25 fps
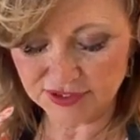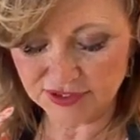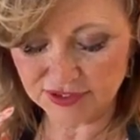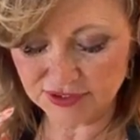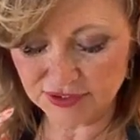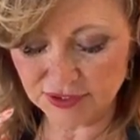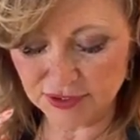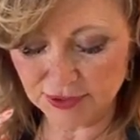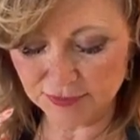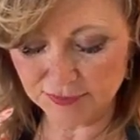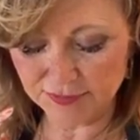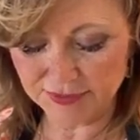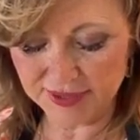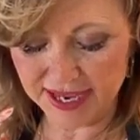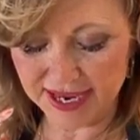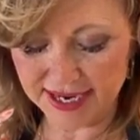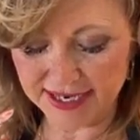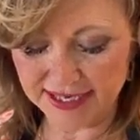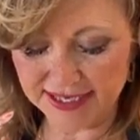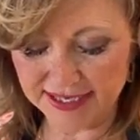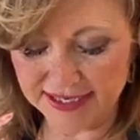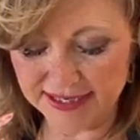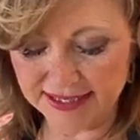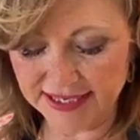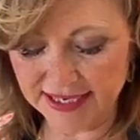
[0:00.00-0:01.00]
Just scoop
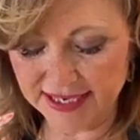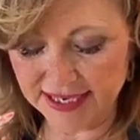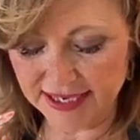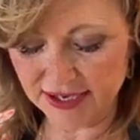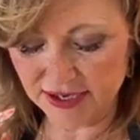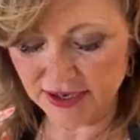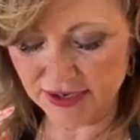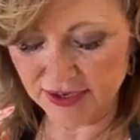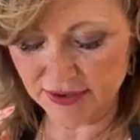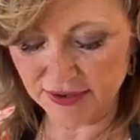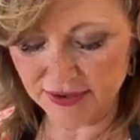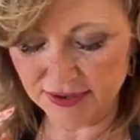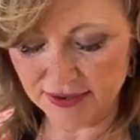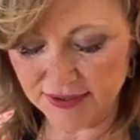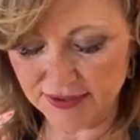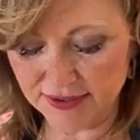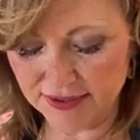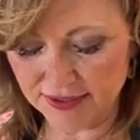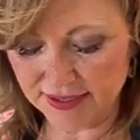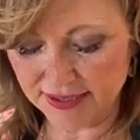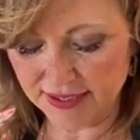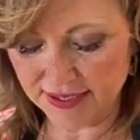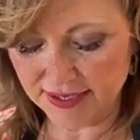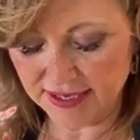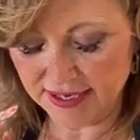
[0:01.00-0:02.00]
that in there.
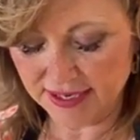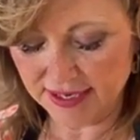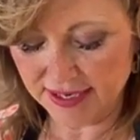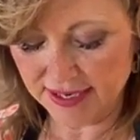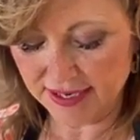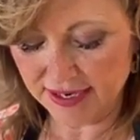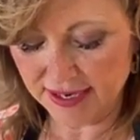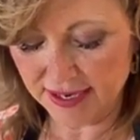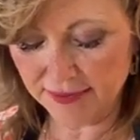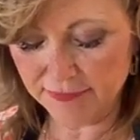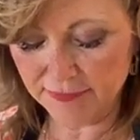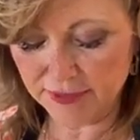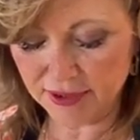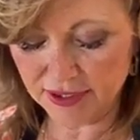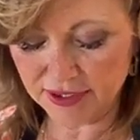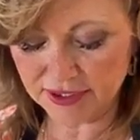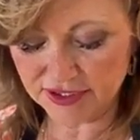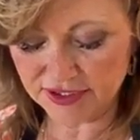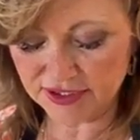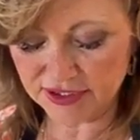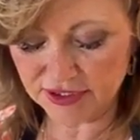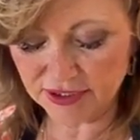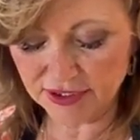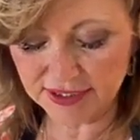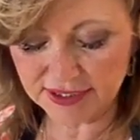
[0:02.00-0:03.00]
And we're
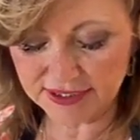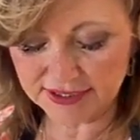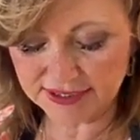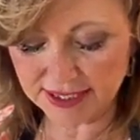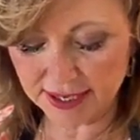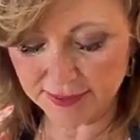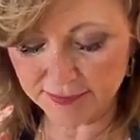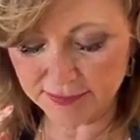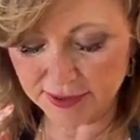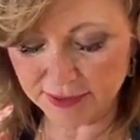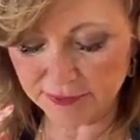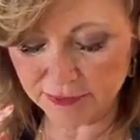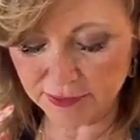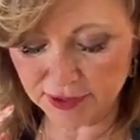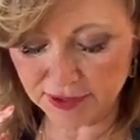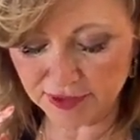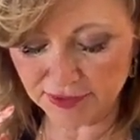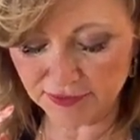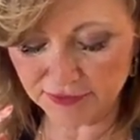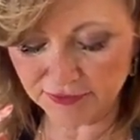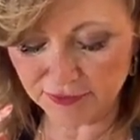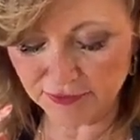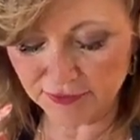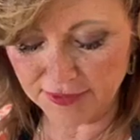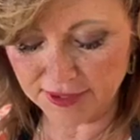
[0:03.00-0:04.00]
going to stir this up and we're
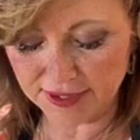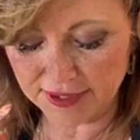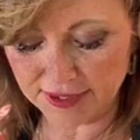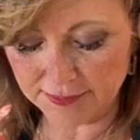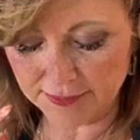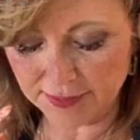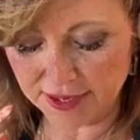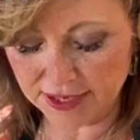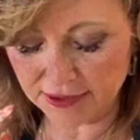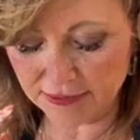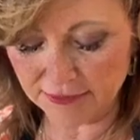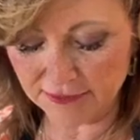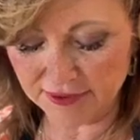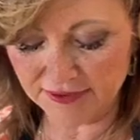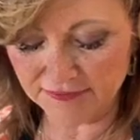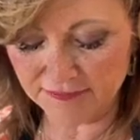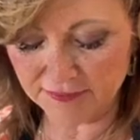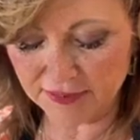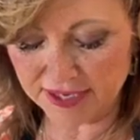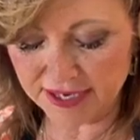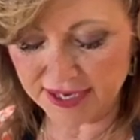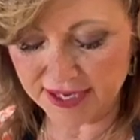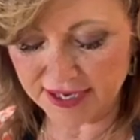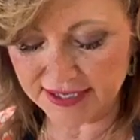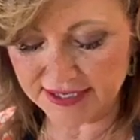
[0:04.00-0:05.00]
going to throw it in the
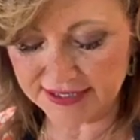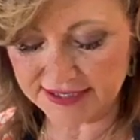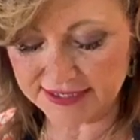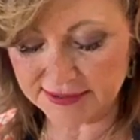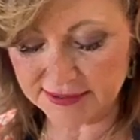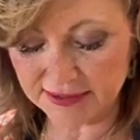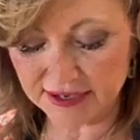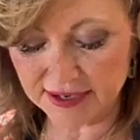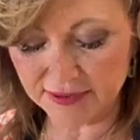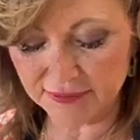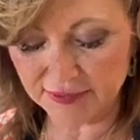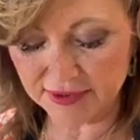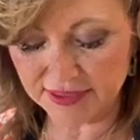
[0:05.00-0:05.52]
microwave because